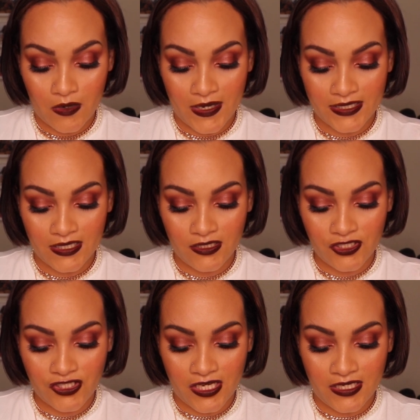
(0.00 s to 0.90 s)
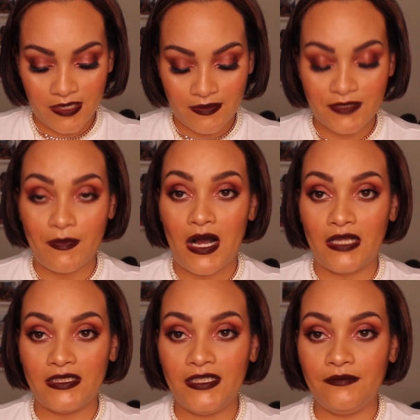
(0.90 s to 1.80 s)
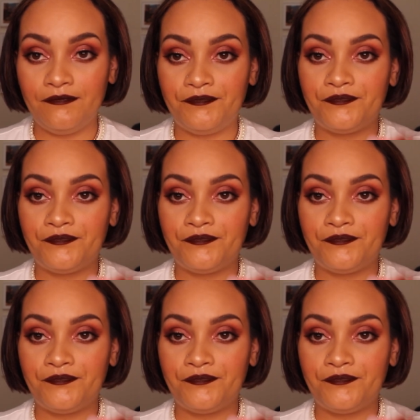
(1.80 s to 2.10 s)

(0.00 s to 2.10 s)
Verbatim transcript: Oh, I think the shade name is Bali.